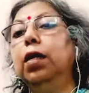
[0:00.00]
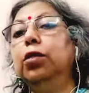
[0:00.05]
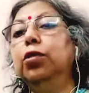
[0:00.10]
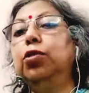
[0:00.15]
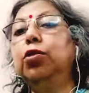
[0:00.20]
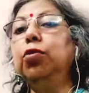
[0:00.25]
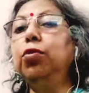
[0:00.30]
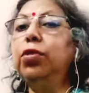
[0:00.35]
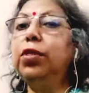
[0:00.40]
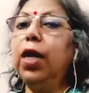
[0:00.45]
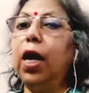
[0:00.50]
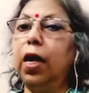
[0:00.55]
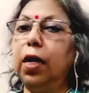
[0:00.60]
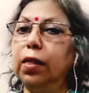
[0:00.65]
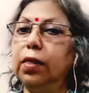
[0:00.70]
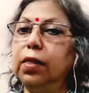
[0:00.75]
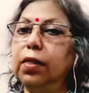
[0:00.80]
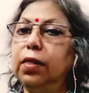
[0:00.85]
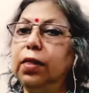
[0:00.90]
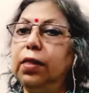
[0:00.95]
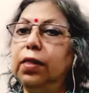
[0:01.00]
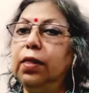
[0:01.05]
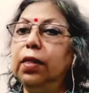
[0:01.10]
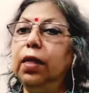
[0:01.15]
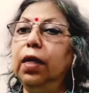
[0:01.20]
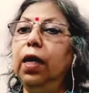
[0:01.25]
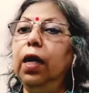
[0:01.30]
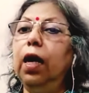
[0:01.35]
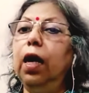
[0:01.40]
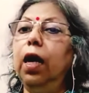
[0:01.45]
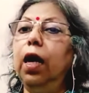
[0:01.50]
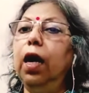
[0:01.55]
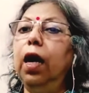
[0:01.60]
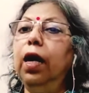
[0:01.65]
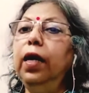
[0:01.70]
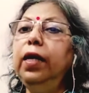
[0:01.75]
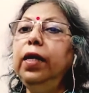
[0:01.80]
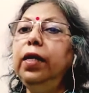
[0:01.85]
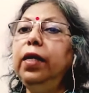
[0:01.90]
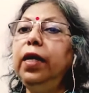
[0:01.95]
So dance.
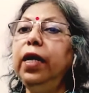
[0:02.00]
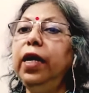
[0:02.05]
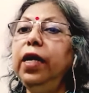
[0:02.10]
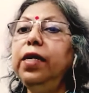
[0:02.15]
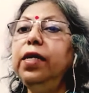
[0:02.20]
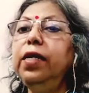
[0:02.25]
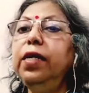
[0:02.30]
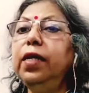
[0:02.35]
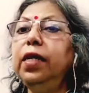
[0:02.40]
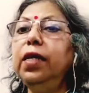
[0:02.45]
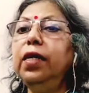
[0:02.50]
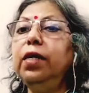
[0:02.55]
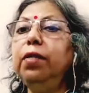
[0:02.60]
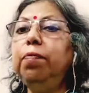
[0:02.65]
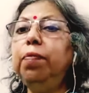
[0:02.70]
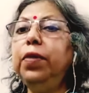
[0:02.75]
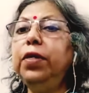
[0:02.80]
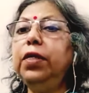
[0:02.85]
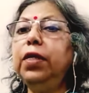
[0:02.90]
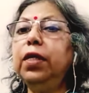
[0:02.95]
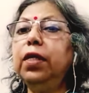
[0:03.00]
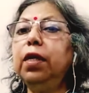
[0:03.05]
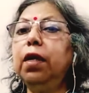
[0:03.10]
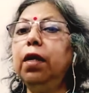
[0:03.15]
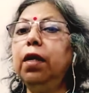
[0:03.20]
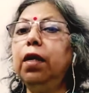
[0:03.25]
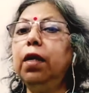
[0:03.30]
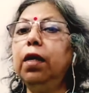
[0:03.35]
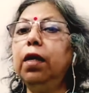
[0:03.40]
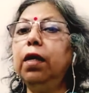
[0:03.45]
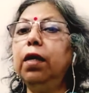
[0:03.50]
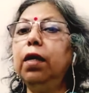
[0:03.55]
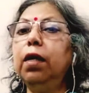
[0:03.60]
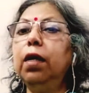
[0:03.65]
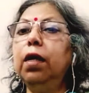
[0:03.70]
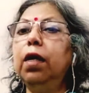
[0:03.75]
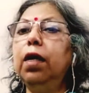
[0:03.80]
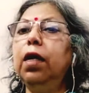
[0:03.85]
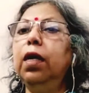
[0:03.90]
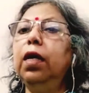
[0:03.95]
In India in particular,
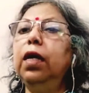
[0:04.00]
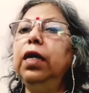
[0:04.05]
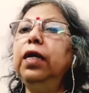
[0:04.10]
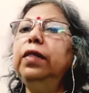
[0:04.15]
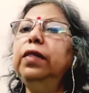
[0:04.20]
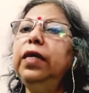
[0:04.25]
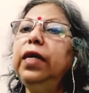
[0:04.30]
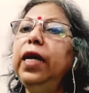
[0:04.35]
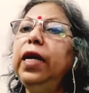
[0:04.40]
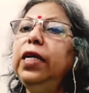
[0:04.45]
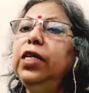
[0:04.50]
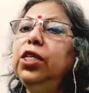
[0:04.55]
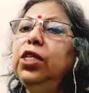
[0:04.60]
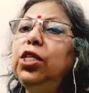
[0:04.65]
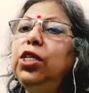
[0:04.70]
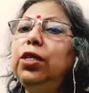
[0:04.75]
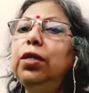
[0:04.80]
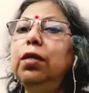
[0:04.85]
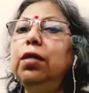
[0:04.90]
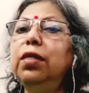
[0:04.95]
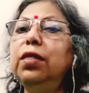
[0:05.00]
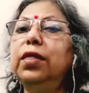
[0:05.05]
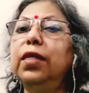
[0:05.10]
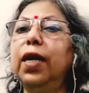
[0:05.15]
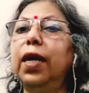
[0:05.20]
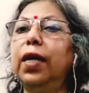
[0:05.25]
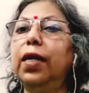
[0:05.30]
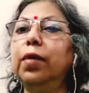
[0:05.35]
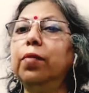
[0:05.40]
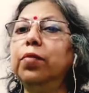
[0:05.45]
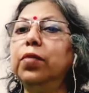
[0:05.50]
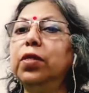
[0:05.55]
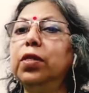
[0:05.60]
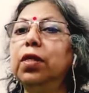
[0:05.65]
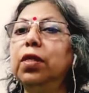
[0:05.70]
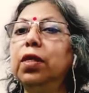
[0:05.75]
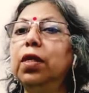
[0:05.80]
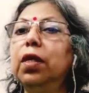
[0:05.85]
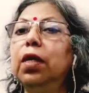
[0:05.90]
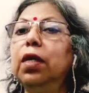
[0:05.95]
in the ancient times,
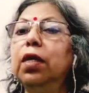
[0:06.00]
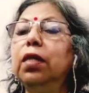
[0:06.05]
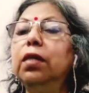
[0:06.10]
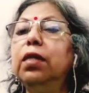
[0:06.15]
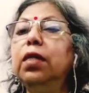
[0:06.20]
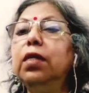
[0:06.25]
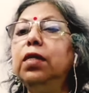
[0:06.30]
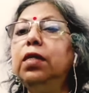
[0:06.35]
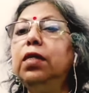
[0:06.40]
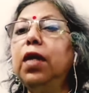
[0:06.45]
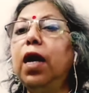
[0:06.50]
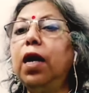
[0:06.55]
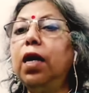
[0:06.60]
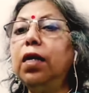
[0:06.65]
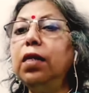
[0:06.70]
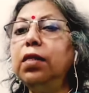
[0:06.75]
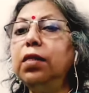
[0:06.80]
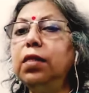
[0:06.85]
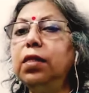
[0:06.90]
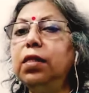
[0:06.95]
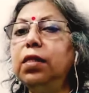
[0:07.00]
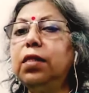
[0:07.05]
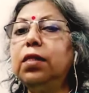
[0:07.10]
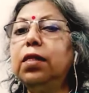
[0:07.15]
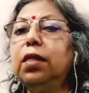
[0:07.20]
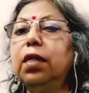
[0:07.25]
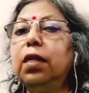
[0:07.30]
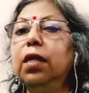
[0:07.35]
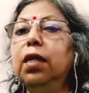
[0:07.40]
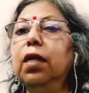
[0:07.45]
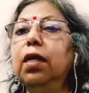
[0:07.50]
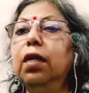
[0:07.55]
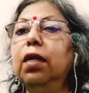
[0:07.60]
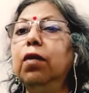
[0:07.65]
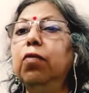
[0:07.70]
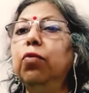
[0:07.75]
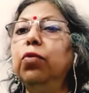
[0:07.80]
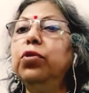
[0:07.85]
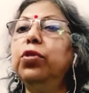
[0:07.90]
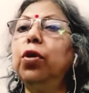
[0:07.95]
the dance
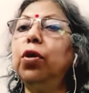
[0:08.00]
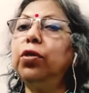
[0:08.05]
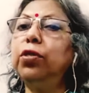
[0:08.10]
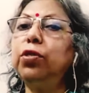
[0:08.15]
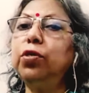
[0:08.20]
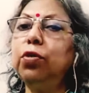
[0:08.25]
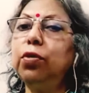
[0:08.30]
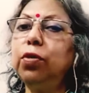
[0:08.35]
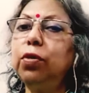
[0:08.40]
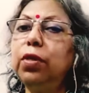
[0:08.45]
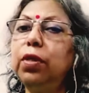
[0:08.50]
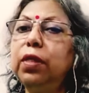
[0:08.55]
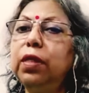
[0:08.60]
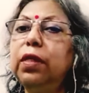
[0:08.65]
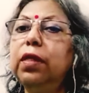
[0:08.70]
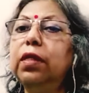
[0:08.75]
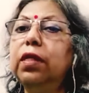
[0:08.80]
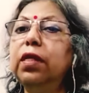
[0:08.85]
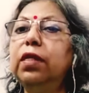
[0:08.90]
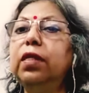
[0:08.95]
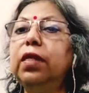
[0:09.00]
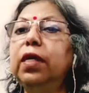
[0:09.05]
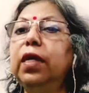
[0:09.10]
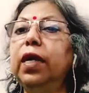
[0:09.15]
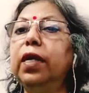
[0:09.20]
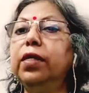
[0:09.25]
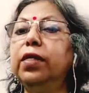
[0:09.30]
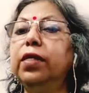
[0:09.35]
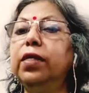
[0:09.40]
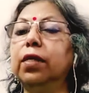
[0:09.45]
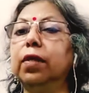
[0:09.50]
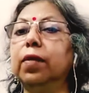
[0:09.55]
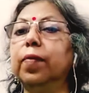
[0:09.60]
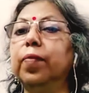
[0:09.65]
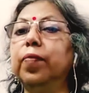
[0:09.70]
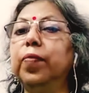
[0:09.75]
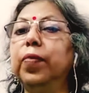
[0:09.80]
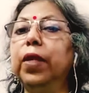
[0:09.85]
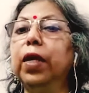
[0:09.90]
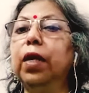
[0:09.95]
was also the theater.
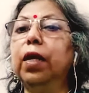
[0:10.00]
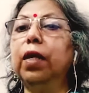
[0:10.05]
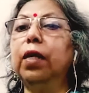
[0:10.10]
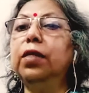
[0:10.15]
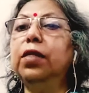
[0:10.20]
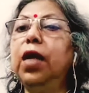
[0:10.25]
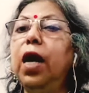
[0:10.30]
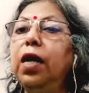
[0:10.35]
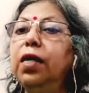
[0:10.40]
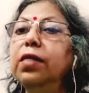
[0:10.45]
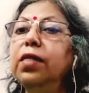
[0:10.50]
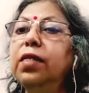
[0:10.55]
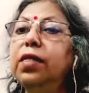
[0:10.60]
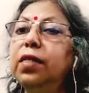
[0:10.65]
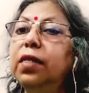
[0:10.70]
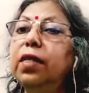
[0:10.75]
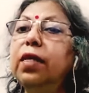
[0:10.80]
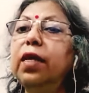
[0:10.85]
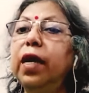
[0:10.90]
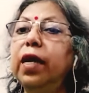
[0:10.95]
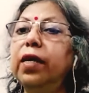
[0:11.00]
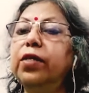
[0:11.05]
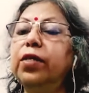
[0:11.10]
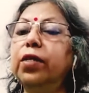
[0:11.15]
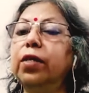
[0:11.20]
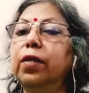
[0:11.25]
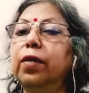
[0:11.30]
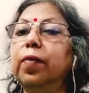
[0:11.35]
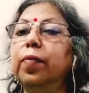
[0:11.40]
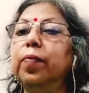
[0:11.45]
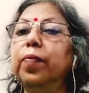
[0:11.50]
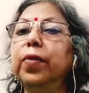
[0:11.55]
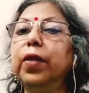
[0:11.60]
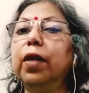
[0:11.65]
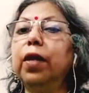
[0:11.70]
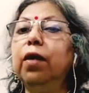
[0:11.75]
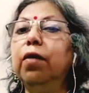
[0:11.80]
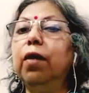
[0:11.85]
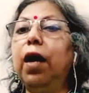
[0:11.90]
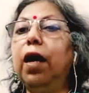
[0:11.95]
Dance theater,
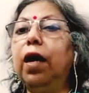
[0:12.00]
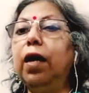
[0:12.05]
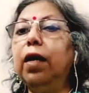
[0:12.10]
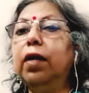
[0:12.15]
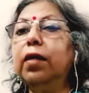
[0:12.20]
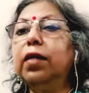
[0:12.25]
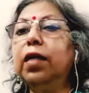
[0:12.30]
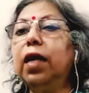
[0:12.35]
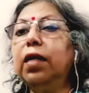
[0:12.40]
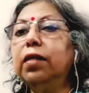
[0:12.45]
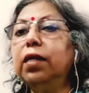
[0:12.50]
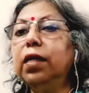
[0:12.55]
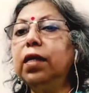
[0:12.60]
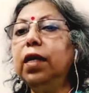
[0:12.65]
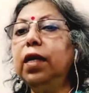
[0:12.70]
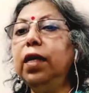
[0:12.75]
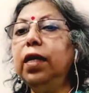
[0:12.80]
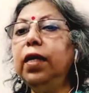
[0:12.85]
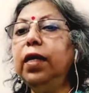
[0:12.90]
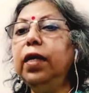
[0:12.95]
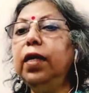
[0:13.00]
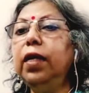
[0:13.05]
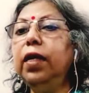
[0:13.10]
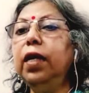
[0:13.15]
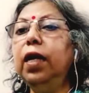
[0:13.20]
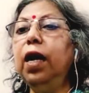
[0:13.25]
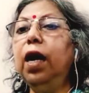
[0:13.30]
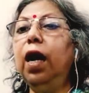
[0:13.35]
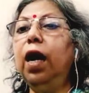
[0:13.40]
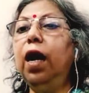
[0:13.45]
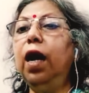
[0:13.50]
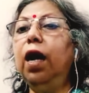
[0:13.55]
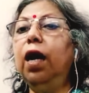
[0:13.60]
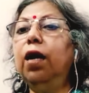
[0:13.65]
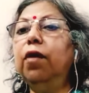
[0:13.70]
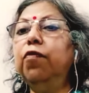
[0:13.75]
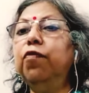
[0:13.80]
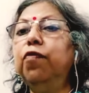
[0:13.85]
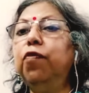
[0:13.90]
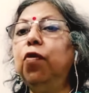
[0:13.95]
our Kathakali,
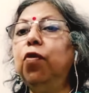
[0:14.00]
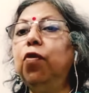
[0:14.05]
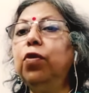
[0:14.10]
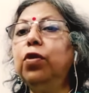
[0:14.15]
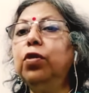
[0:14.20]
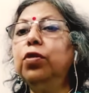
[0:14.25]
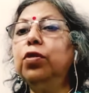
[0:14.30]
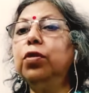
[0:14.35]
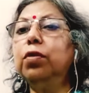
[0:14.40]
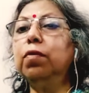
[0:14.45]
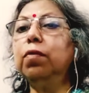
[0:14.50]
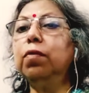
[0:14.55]
our folk